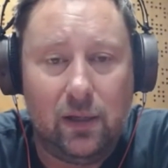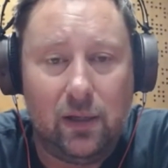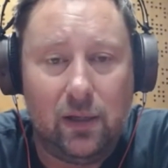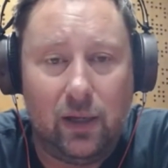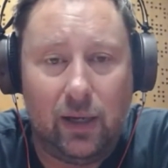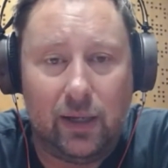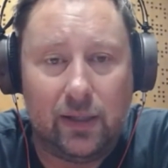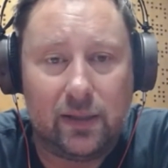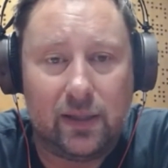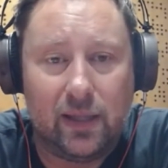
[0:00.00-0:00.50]

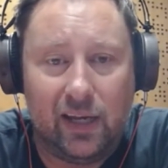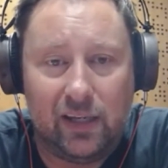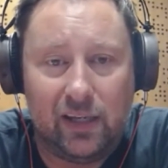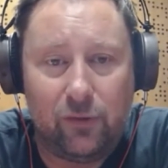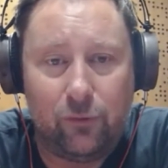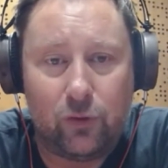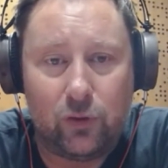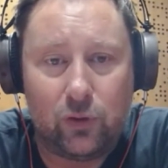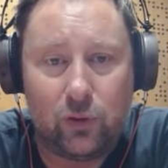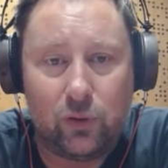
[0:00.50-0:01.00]
and then
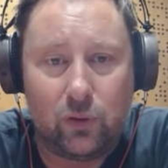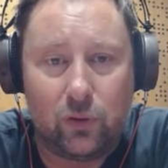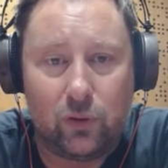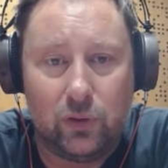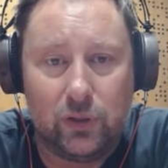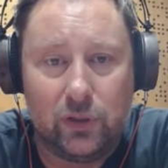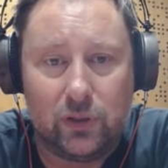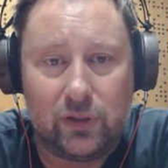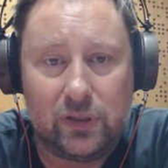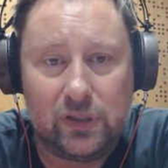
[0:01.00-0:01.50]
if you do
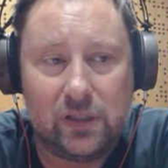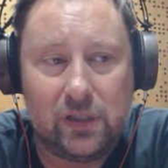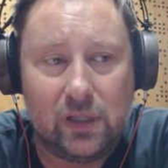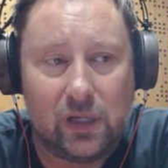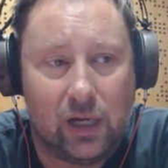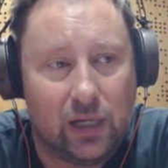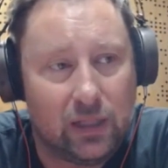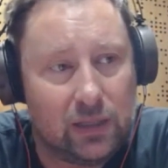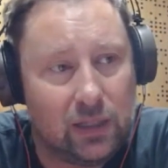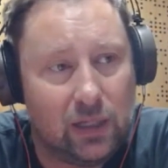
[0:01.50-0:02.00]
good on
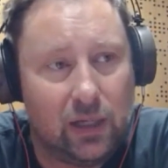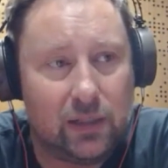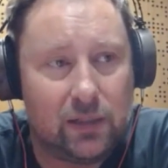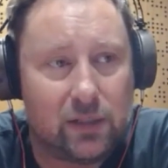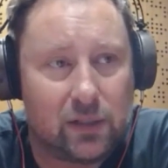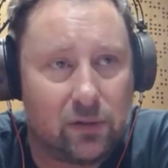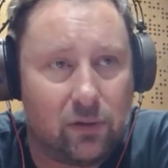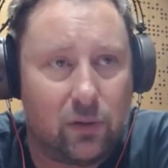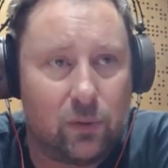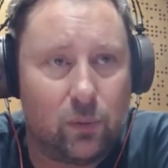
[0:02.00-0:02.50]
Desiderati
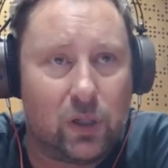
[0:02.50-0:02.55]
later on,